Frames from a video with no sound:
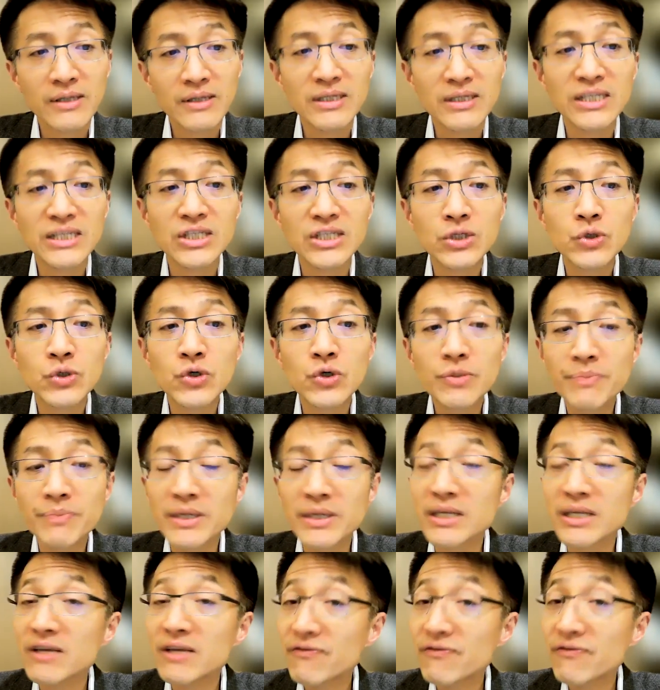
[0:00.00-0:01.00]
This could
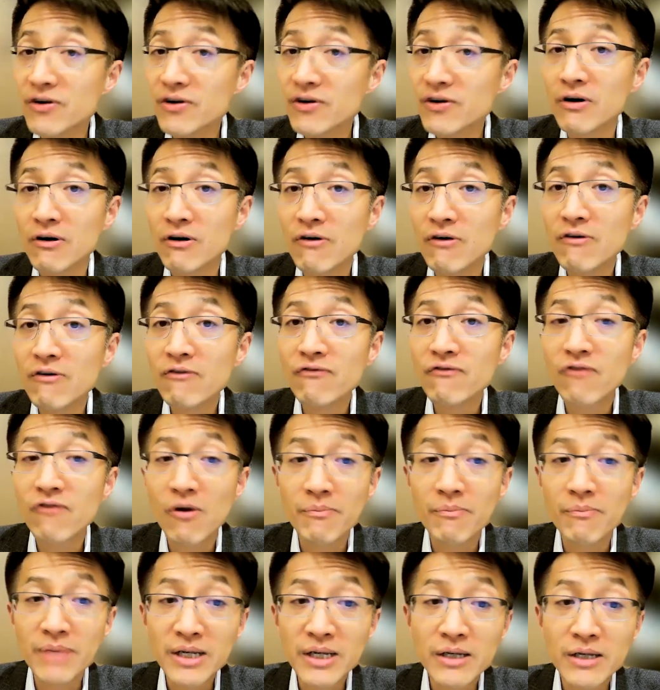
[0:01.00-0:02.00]
be difficult for
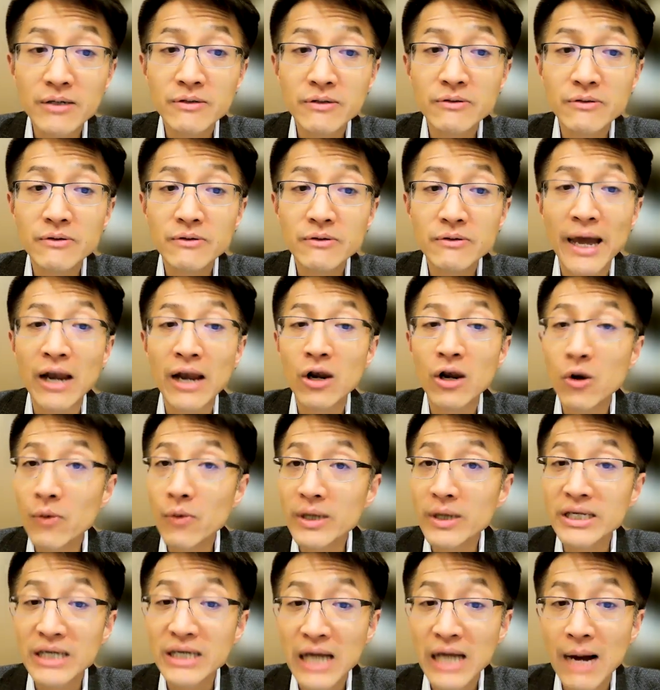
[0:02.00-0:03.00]
middle and
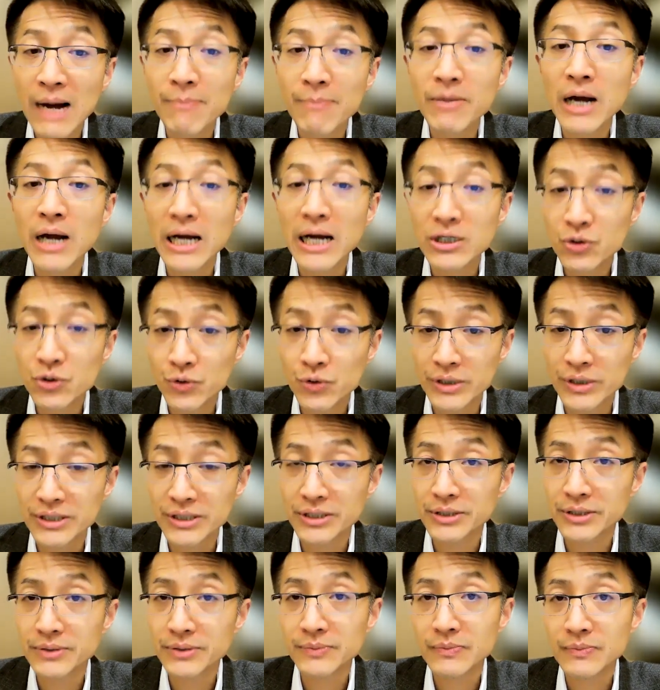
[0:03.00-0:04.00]
lower income
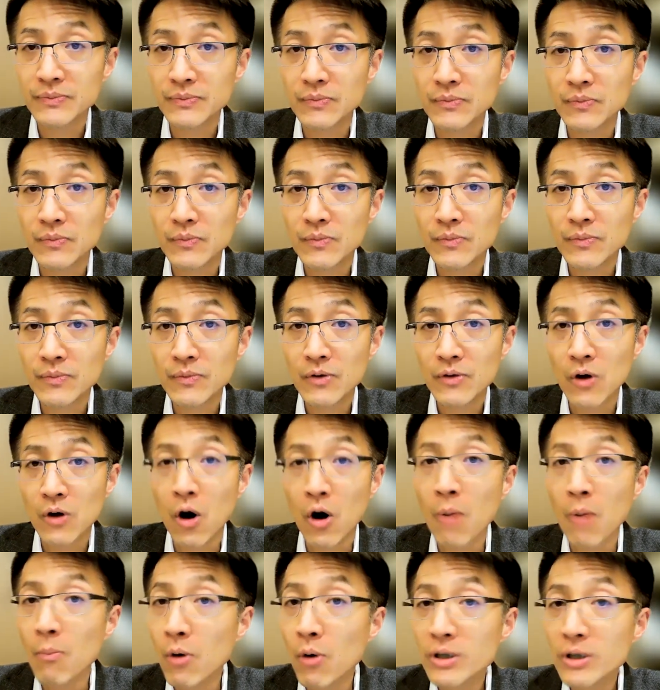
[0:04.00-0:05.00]
countries,
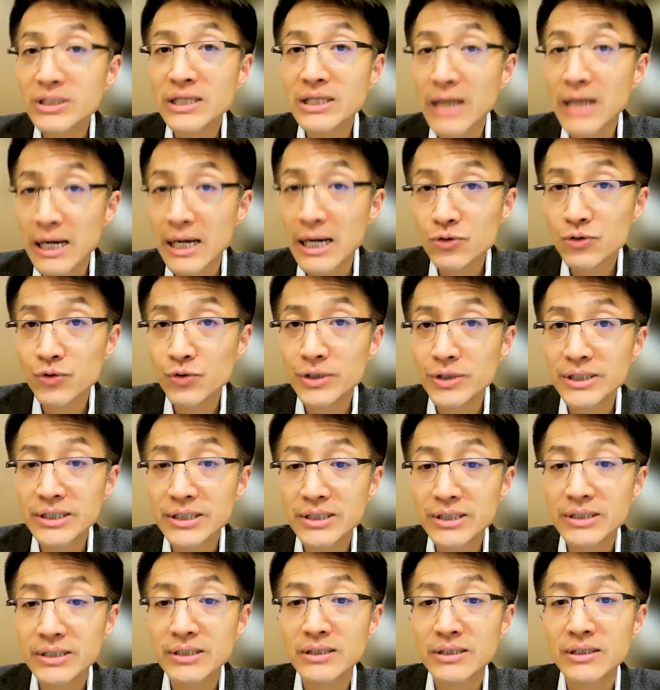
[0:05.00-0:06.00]
or most
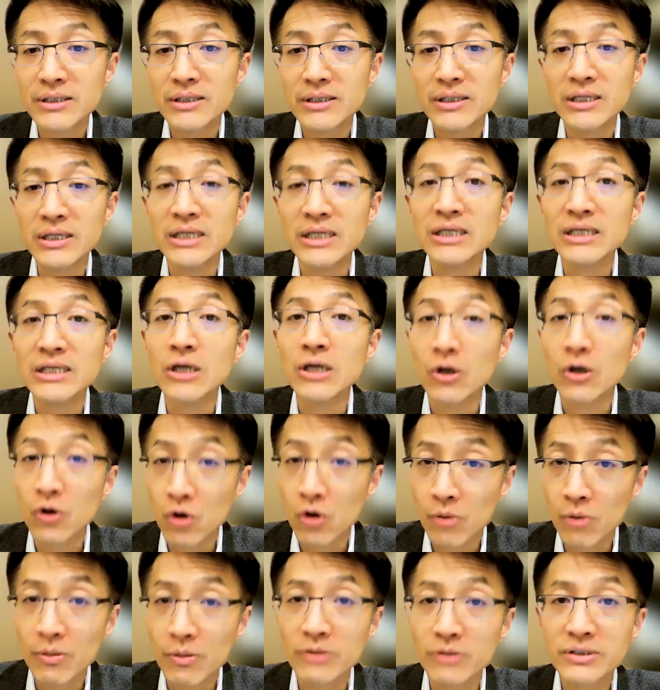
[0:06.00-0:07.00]
countries in the
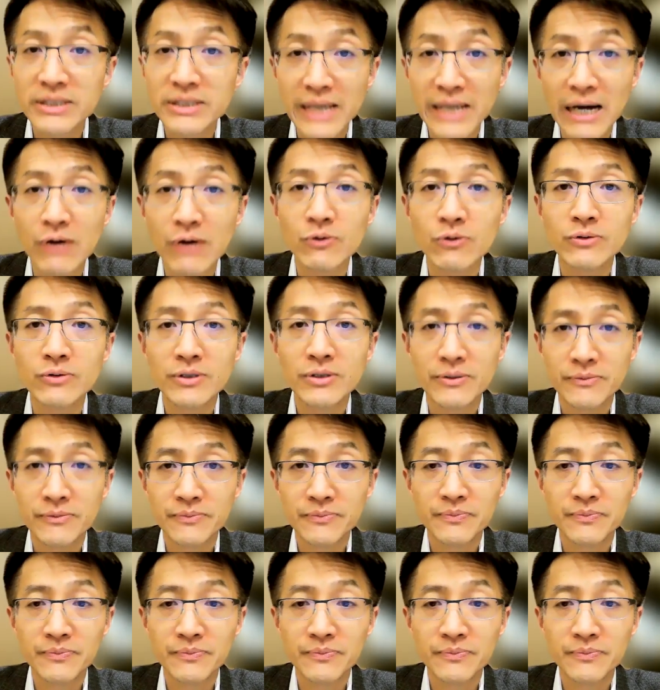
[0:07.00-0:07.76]
global south.